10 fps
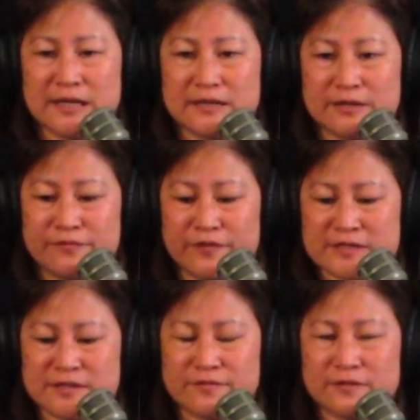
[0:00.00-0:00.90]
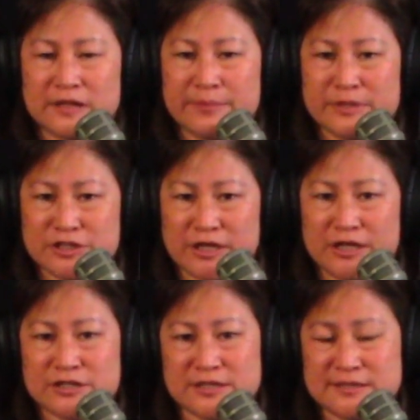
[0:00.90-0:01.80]
effects of climate
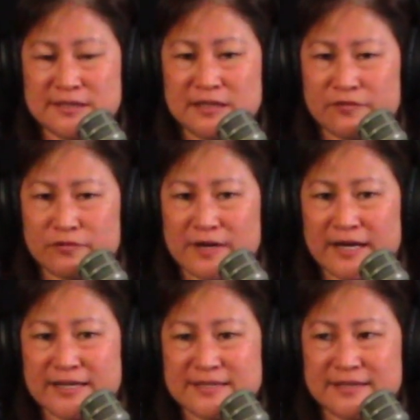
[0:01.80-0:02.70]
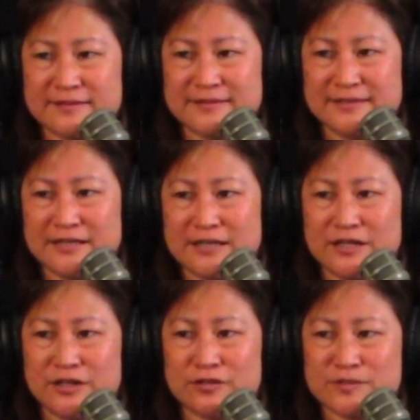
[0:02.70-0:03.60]
change and sea level rise, and
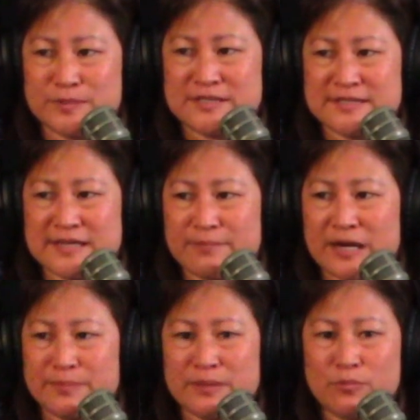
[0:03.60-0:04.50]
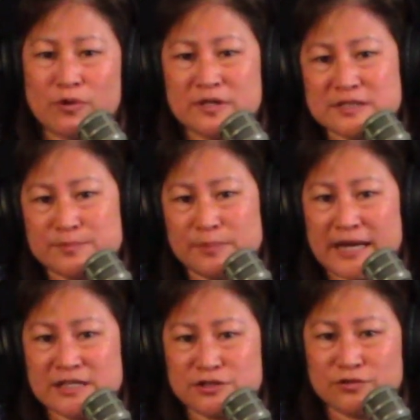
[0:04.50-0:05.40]
species that might be more in the
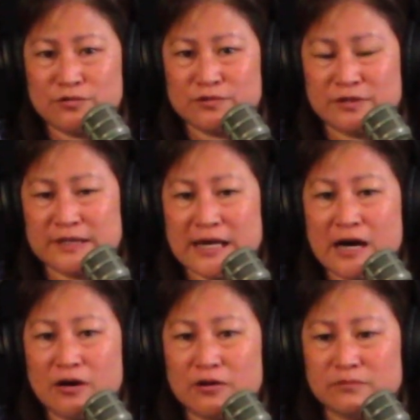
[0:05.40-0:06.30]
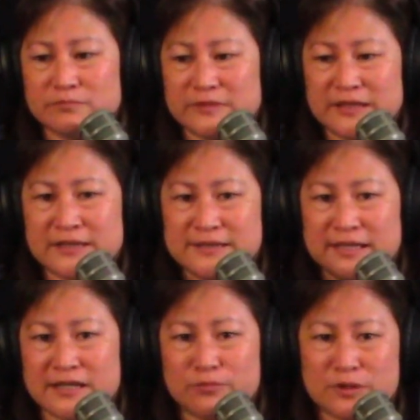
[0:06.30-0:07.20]
splash zone are now
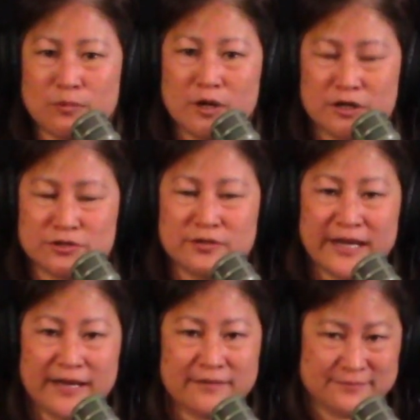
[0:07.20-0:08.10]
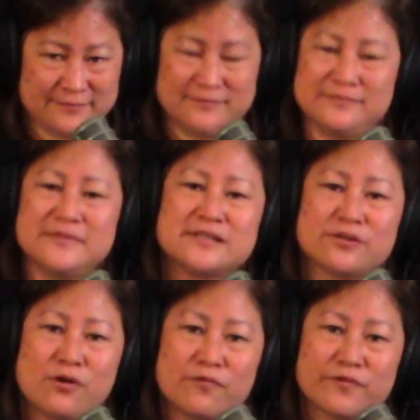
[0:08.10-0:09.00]
inundated with water. Is
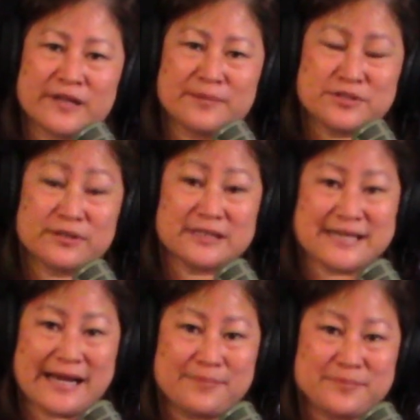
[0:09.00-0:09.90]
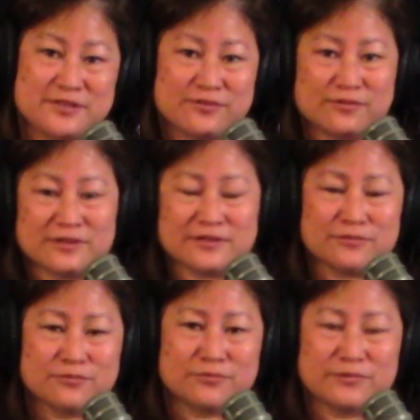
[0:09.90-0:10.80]
there hope for them to adapt, or
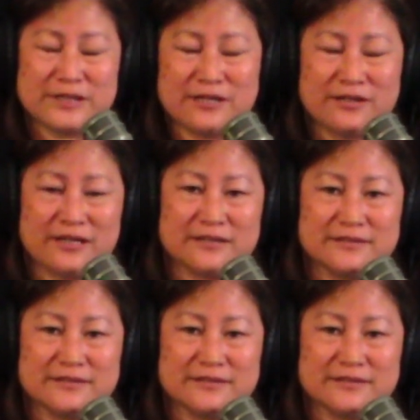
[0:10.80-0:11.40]
what do you think?